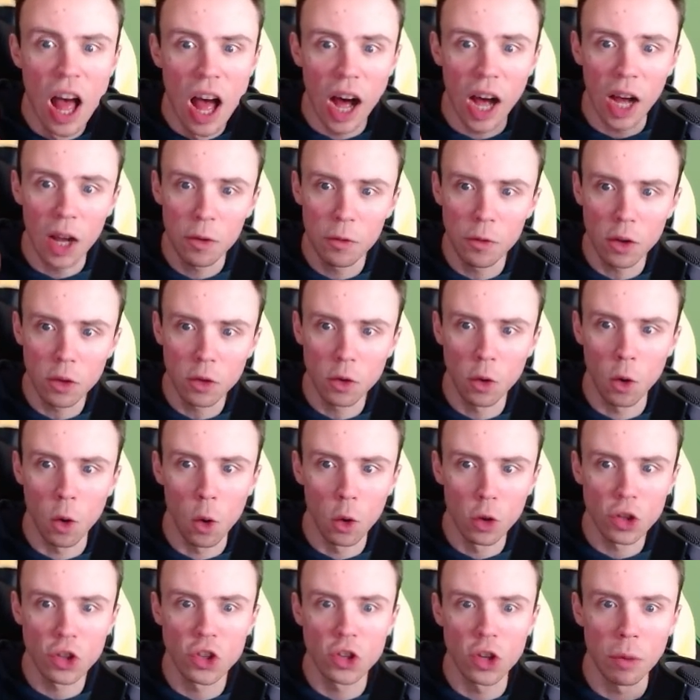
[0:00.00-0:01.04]
I thought the
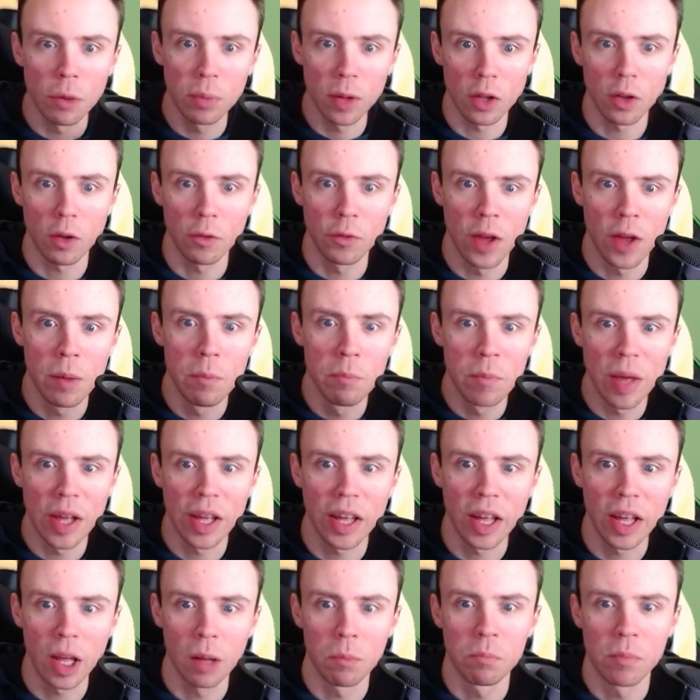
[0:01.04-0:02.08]
whole subplot of him
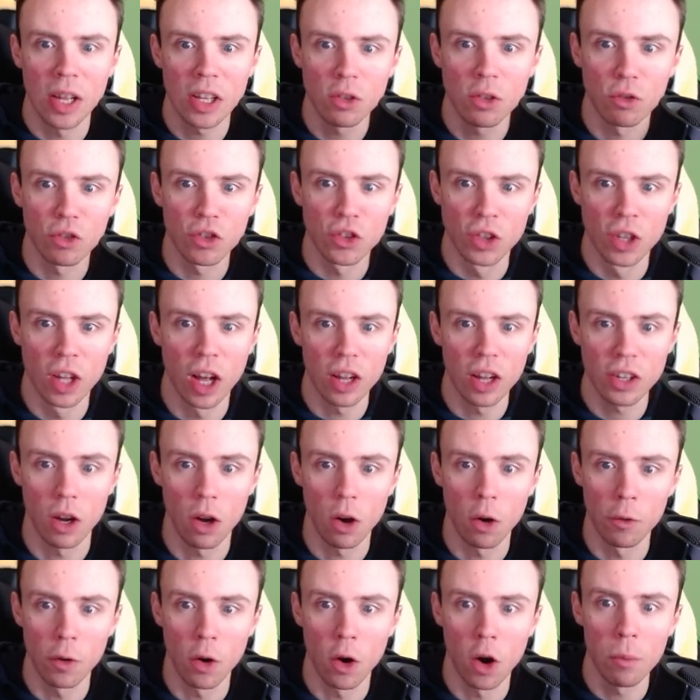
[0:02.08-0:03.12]
making a mess was nice,
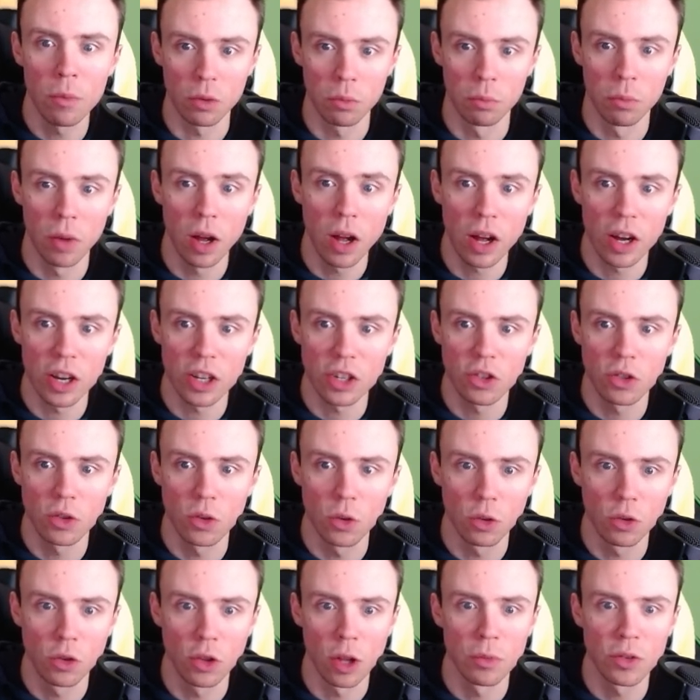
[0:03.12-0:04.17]
of a homage
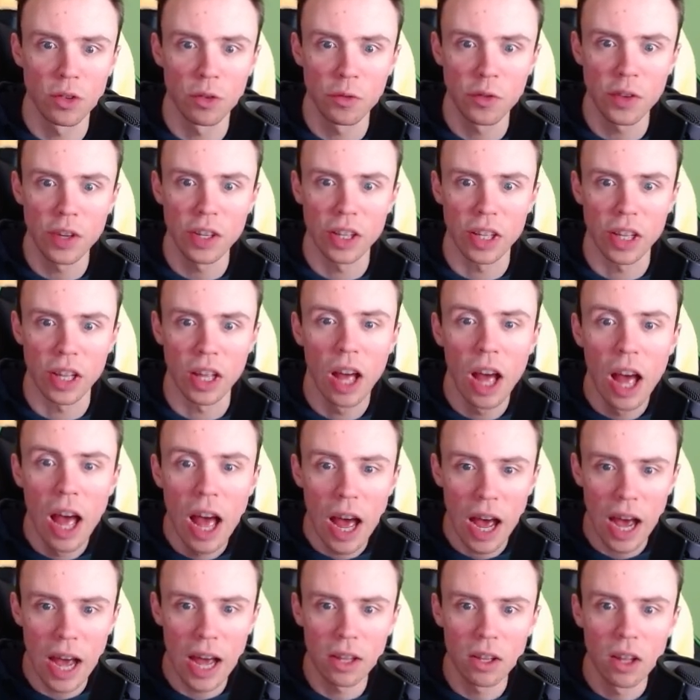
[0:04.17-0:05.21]
to Tom Savini,
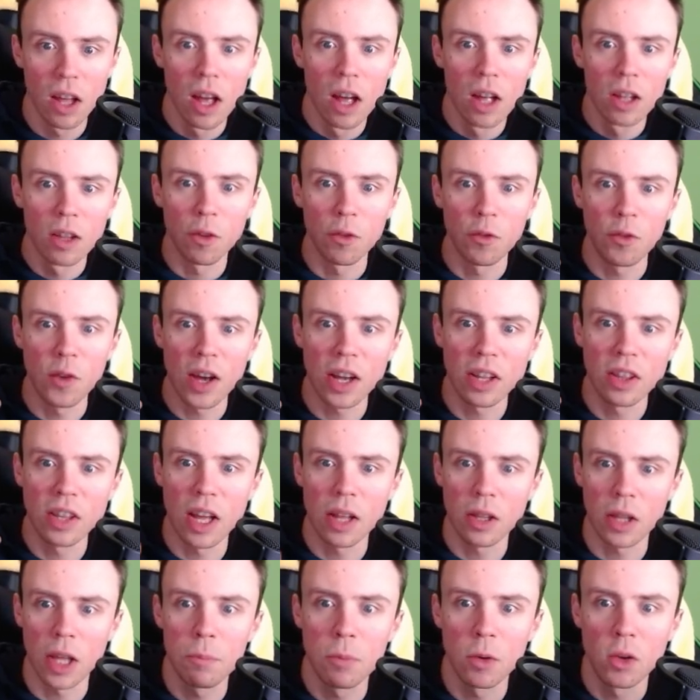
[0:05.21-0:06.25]
and the fact
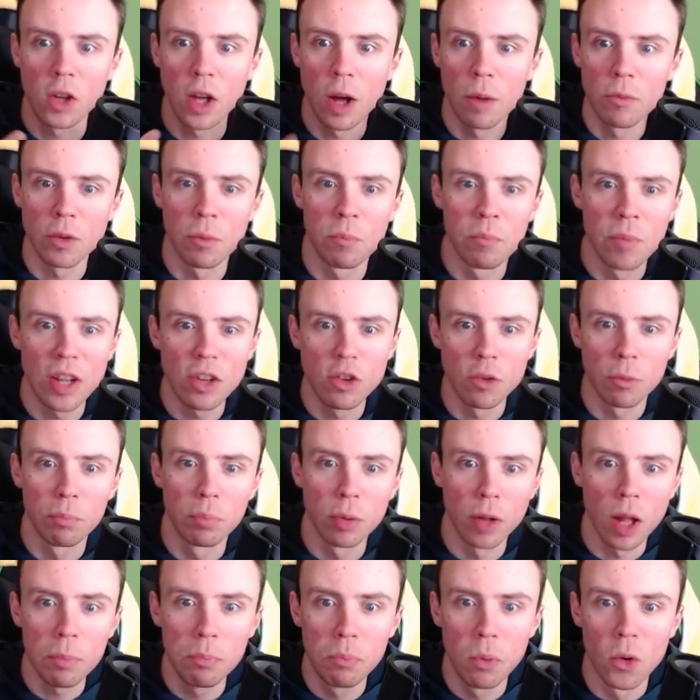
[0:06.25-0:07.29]
that it becomes a major
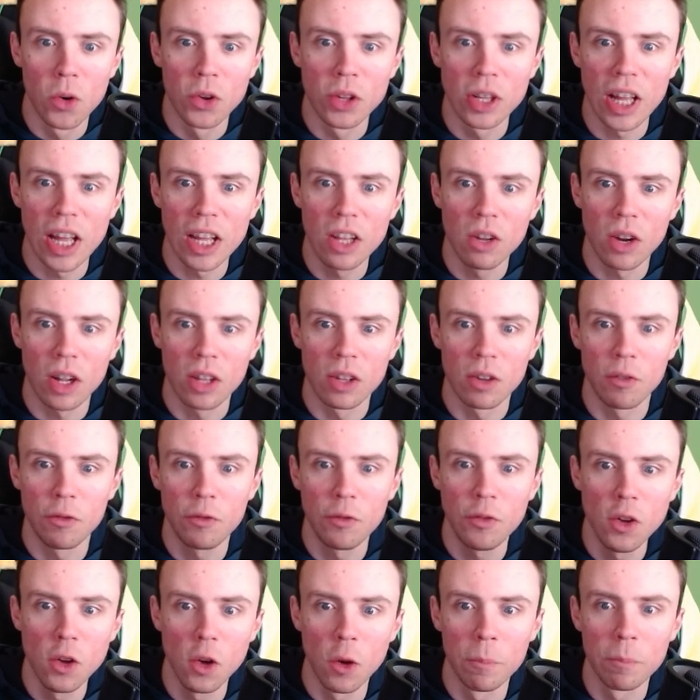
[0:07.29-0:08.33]
plot point later in the
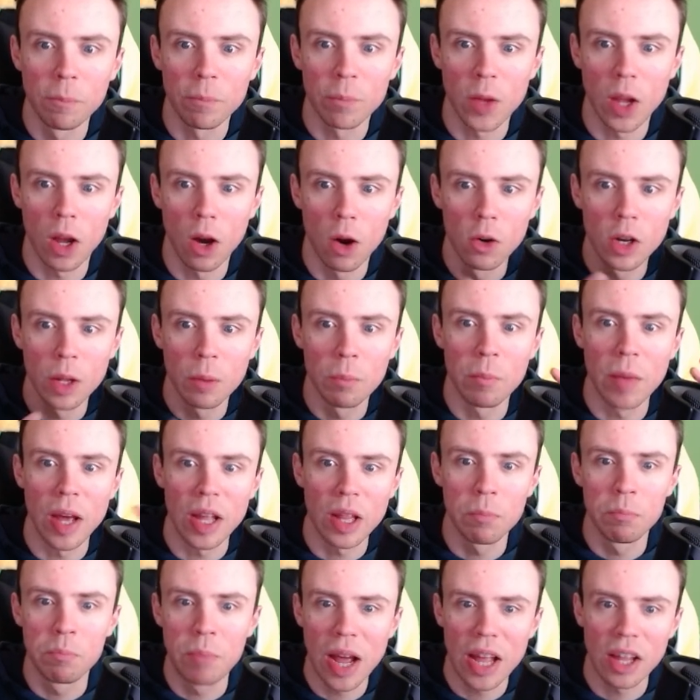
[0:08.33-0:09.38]
film only made
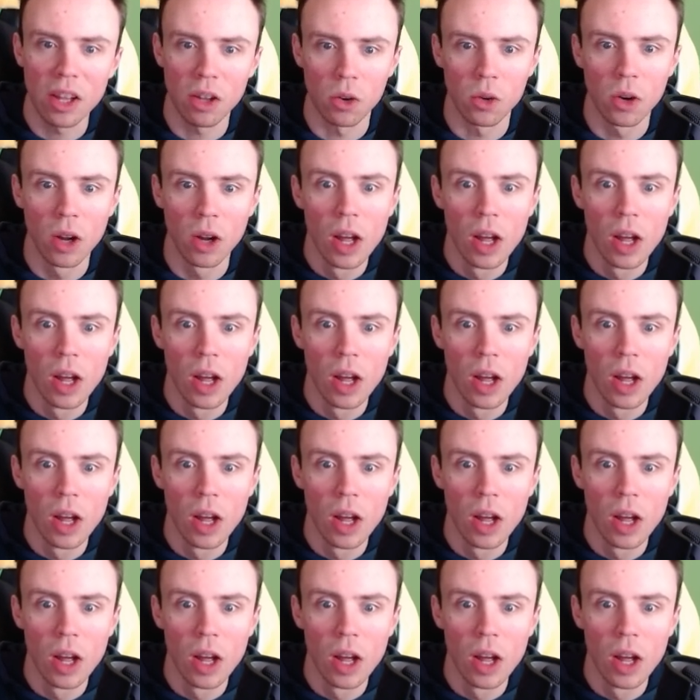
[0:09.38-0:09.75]
it better.